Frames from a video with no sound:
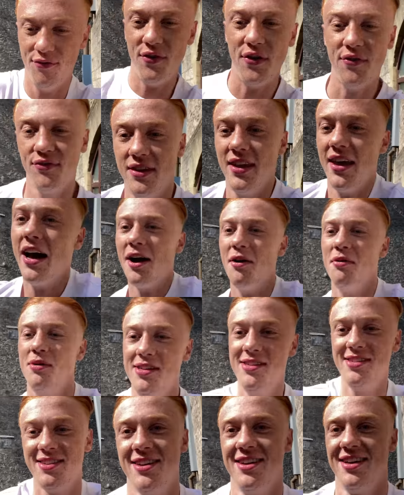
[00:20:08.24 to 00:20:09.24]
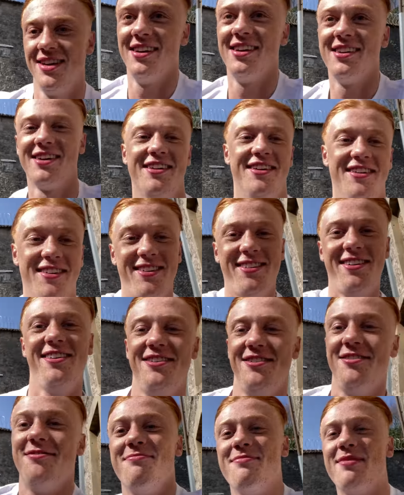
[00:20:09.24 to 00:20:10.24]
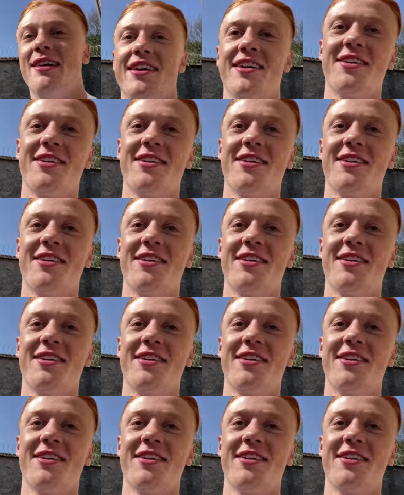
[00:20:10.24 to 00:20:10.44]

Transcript: 50 hours. Oh my